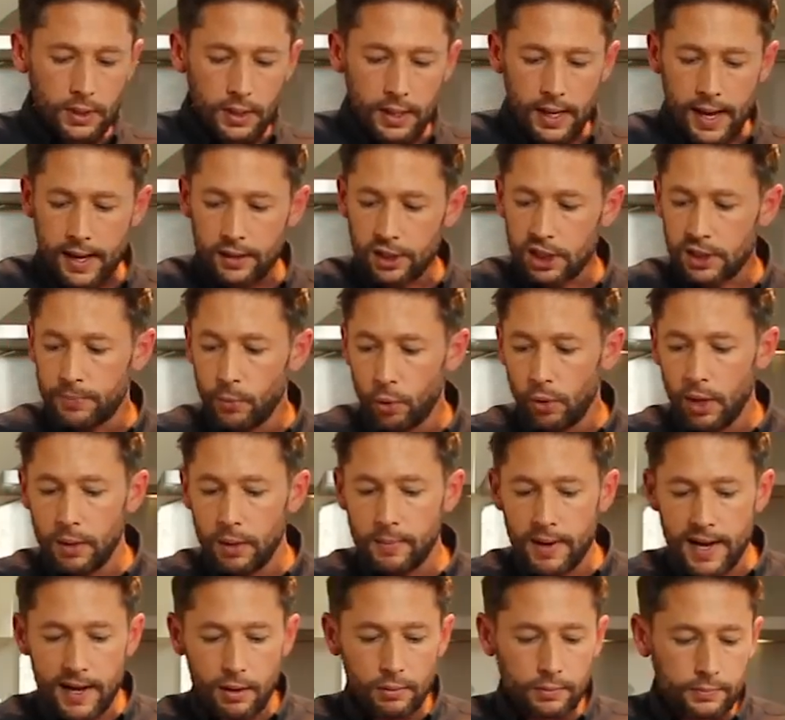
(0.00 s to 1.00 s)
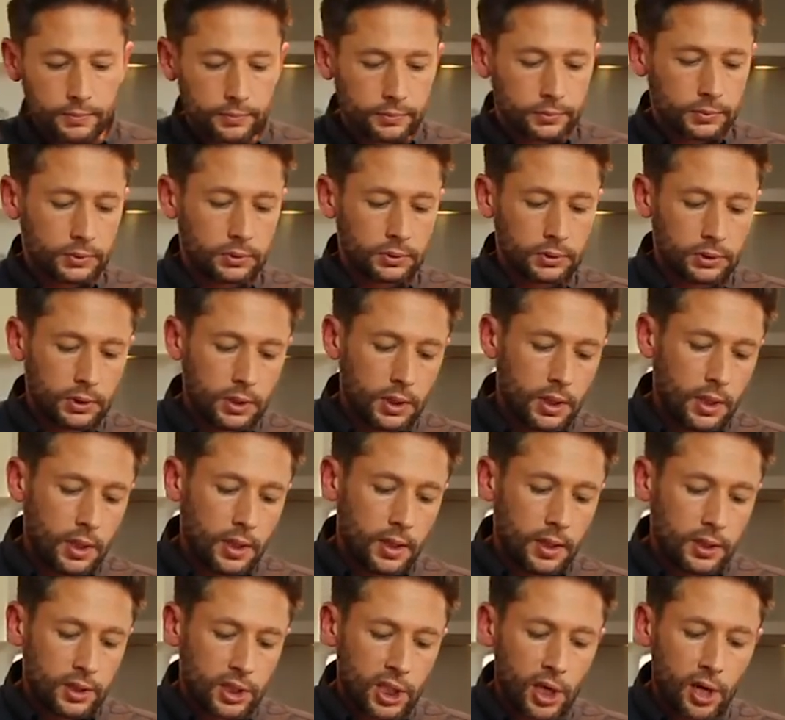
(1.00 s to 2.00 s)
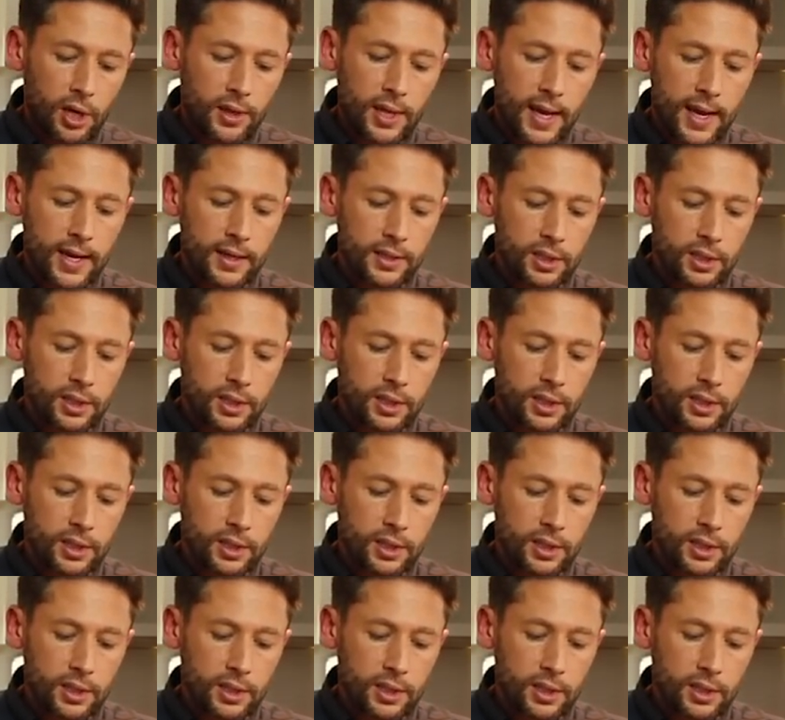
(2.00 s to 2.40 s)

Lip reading: Add a small amount. Turn that